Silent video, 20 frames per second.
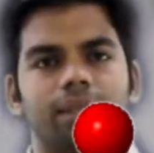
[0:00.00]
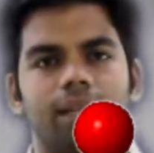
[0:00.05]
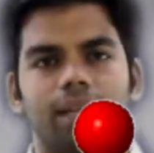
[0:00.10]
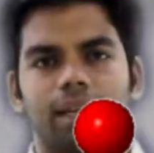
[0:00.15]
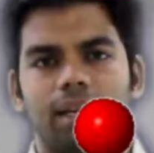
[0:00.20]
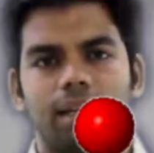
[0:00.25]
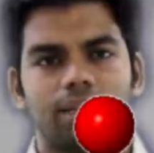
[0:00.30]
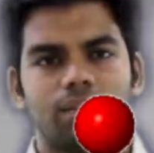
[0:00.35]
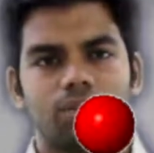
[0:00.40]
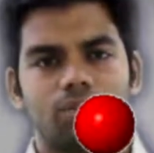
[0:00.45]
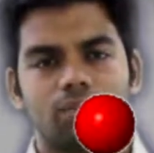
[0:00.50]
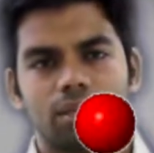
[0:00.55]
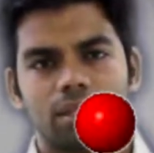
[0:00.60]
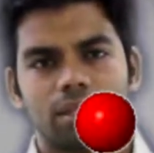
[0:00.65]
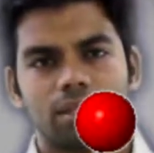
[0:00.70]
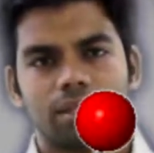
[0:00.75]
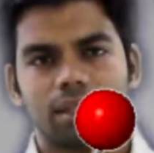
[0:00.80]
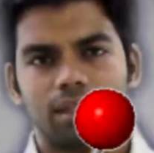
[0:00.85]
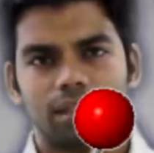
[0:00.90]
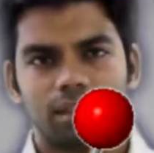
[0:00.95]
as you
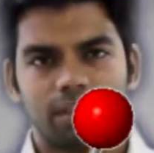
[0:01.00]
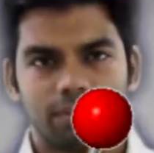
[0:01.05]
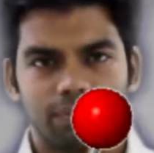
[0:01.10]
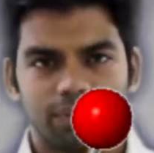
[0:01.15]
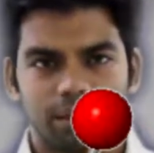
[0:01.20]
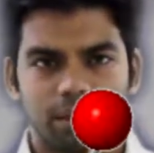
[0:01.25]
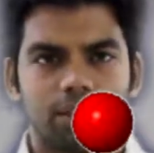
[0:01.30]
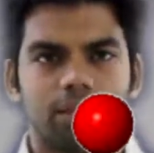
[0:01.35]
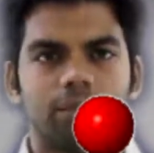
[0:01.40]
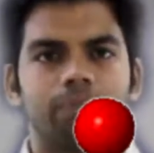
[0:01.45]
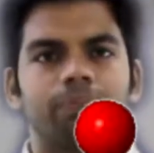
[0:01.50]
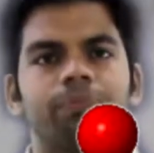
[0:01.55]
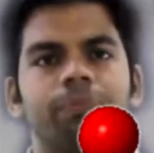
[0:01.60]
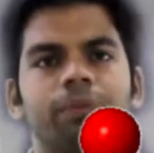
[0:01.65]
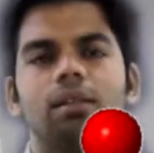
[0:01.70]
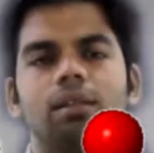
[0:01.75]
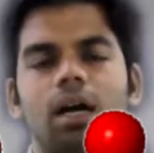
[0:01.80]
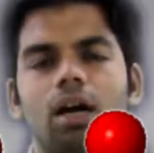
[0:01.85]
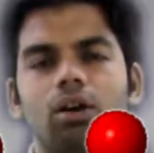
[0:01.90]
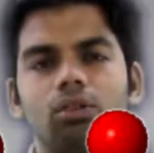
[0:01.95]
can see in the figure.
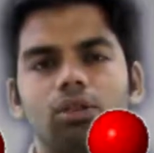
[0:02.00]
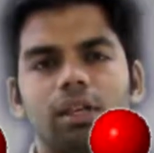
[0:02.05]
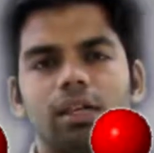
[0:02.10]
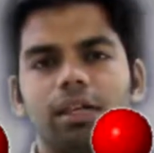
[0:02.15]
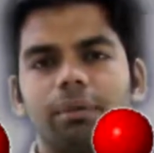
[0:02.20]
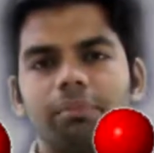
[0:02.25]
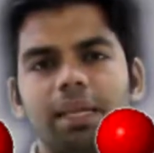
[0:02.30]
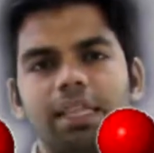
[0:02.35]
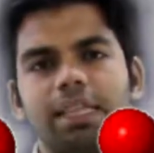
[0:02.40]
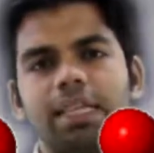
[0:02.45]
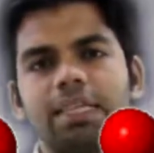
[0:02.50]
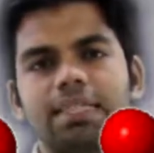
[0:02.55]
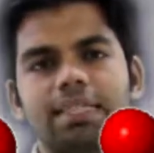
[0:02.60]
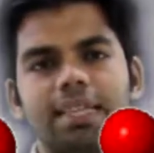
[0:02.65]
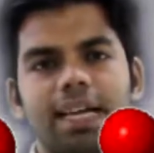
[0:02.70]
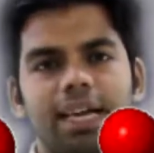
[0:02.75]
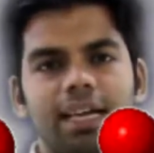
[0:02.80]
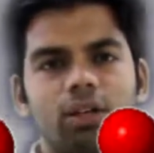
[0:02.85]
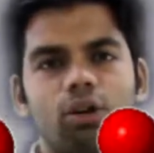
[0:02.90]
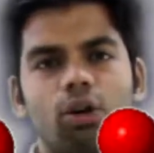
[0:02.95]
Now the remaining
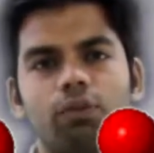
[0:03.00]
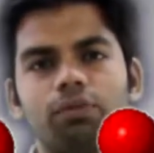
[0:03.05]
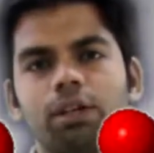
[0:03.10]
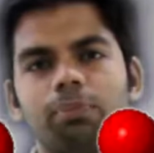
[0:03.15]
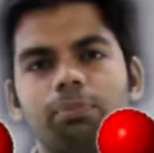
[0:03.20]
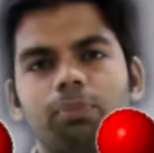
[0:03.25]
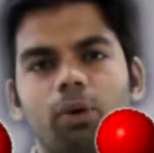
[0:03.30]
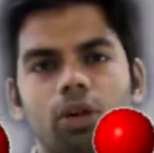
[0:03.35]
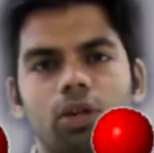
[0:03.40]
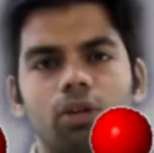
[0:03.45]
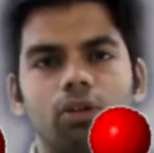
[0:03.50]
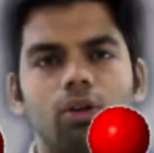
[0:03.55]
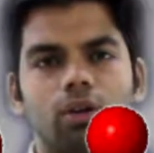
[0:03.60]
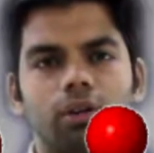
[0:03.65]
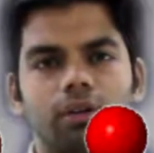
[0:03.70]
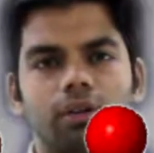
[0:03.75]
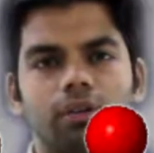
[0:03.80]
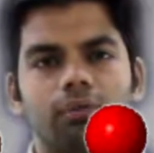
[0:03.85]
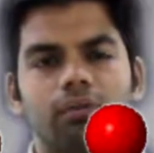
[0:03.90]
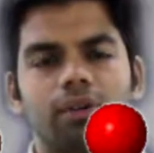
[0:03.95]
side of the
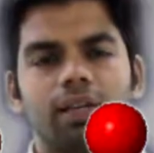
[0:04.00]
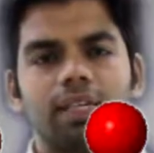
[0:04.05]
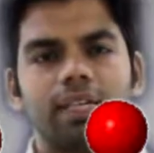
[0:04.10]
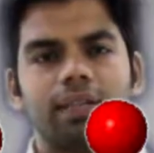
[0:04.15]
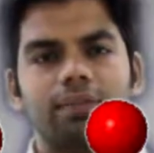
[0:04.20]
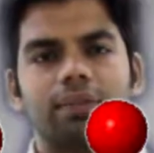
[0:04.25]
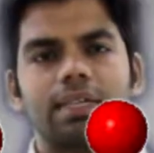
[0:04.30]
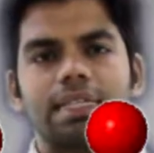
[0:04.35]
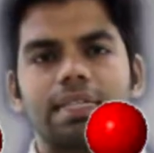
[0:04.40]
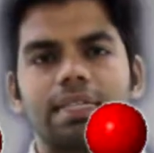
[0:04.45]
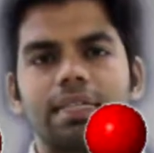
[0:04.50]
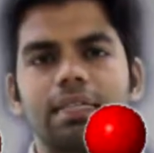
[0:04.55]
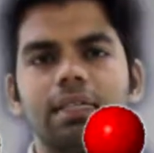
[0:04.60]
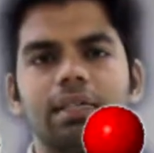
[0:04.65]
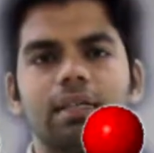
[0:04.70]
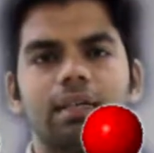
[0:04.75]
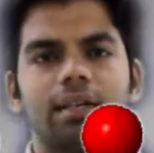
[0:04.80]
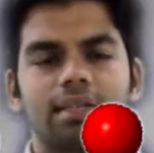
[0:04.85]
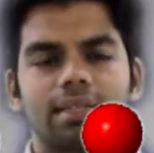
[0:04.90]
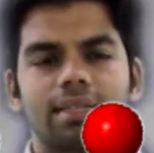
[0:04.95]
polygon will give us
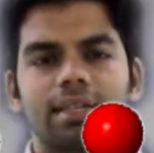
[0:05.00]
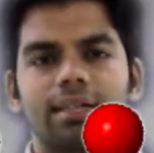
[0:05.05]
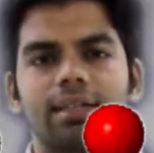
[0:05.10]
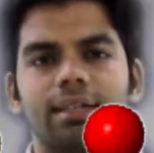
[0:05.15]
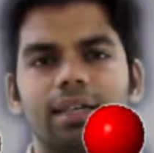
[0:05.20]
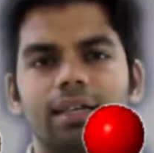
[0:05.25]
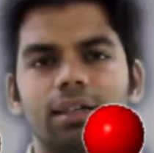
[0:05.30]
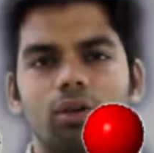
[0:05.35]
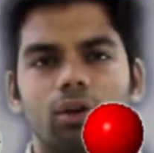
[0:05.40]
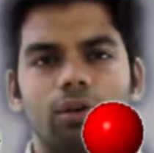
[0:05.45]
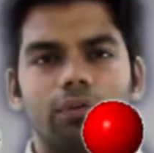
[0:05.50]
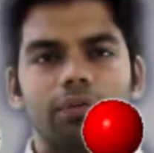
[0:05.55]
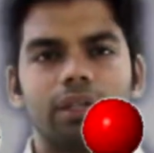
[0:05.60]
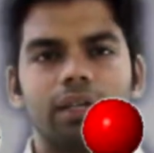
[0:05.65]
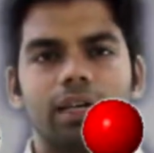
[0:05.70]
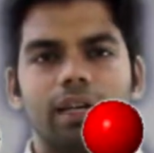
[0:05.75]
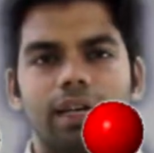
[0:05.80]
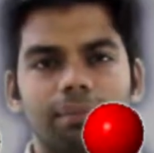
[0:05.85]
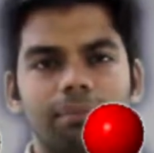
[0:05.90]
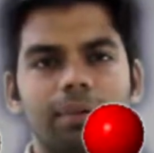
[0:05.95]
the resultant of
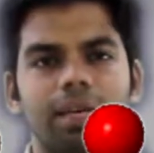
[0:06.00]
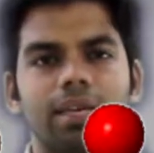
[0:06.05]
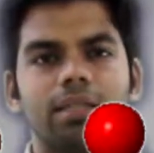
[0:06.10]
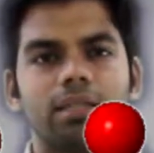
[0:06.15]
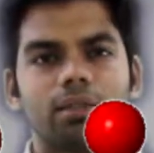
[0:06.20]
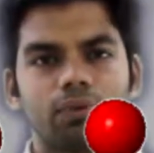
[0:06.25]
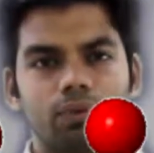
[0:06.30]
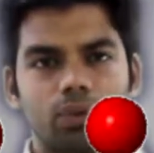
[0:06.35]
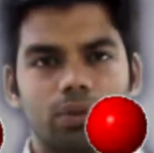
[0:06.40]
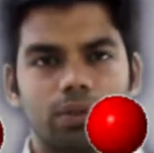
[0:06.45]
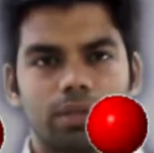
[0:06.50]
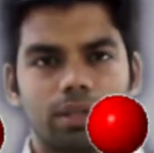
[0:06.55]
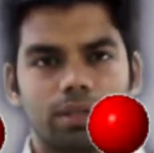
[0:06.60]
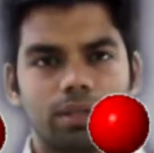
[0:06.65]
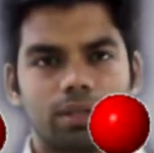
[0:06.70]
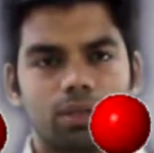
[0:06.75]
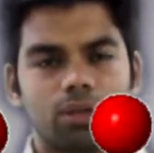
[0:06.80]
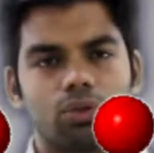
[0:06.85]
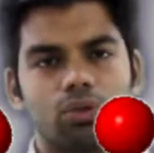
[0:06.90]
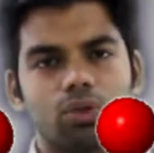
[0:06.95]
the unbalanced
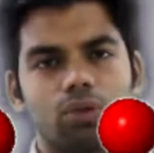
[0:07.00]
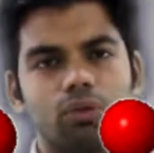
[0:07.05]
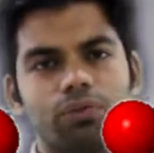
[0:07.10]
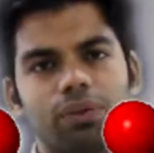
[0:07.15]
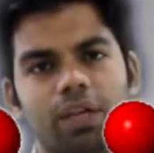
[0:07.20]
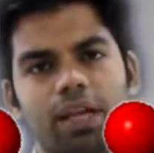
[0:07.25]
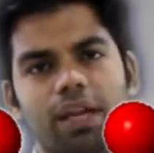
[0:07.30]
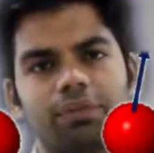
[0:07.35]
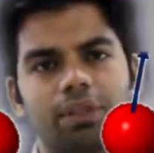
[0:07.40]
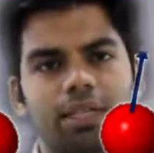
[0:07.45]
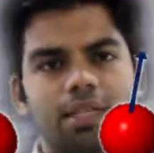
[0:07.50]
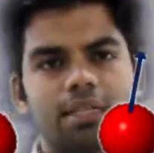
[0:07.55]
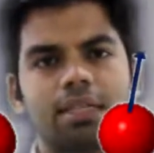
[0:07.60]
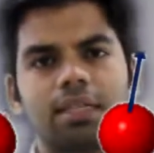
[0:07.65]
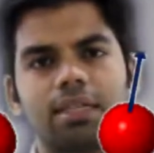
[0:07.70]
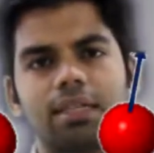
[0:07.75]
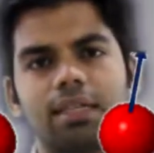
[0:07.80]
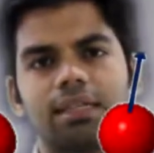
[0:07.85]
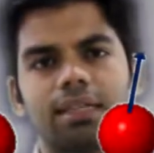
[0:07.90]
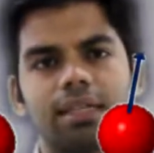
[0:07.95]
forces. So we have this
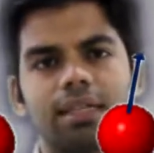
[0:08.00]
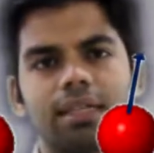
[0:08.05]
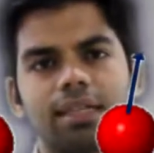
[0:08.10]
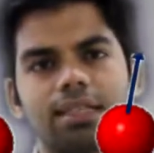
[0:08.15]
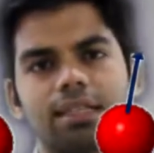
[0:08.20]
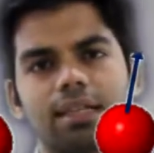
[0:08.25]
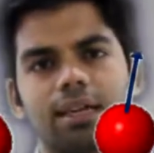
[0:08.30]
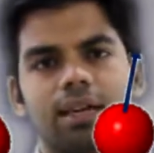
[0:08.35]
resultant as